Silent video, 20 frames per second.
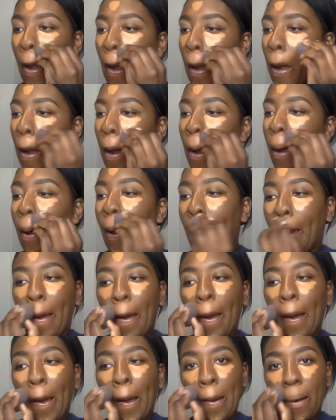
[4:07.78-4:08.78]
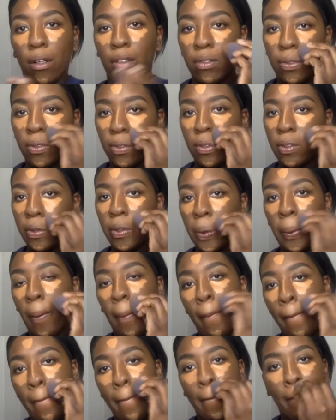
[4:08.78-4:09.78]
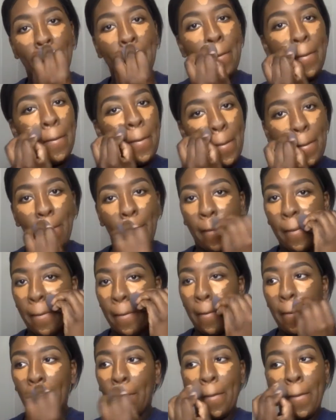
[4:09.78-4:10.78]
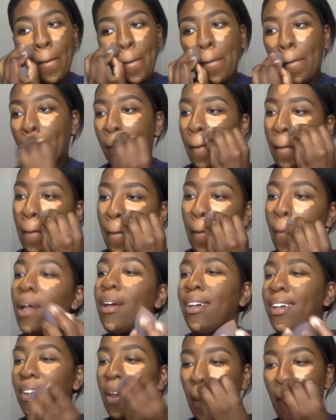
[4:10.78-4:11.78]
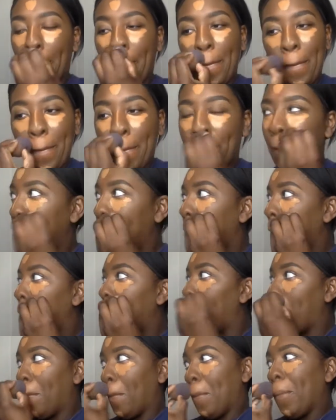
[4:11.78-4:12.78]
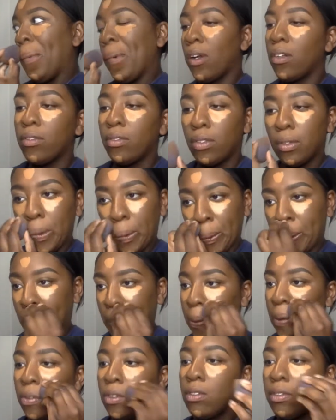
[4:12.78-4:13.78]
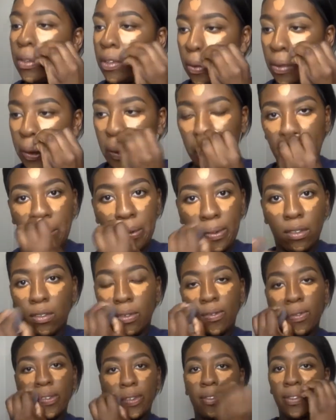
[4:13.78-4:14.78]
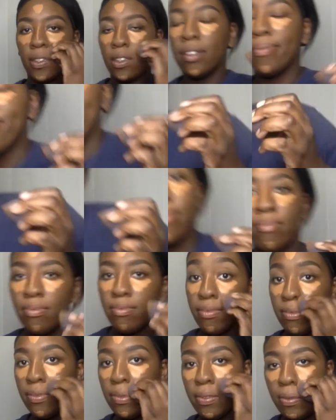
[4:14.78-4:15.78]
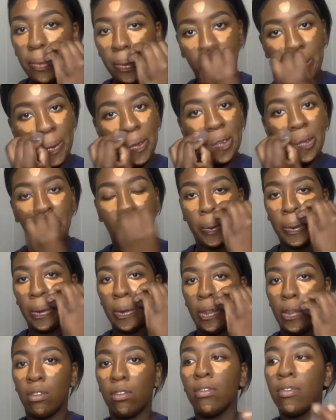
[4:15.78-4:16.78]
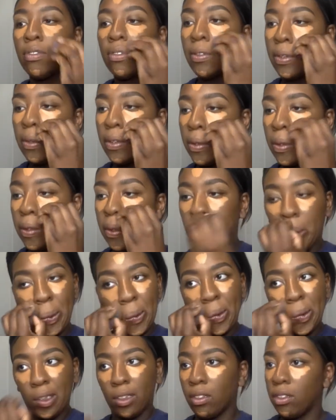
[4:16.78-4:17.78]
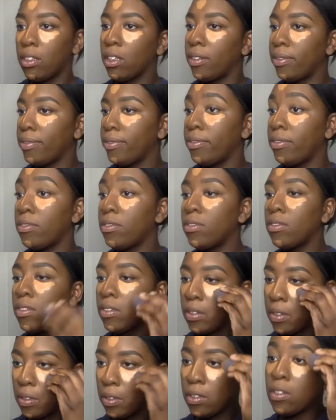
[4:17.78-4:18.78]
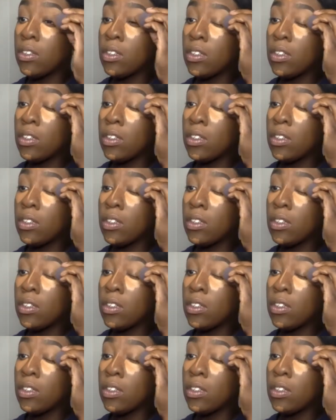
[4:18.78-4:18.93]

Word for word: But it took a lot of that darkness away. And it looks really good. It looks like when I'm not wearing any makeup. But I got my lip waxed, so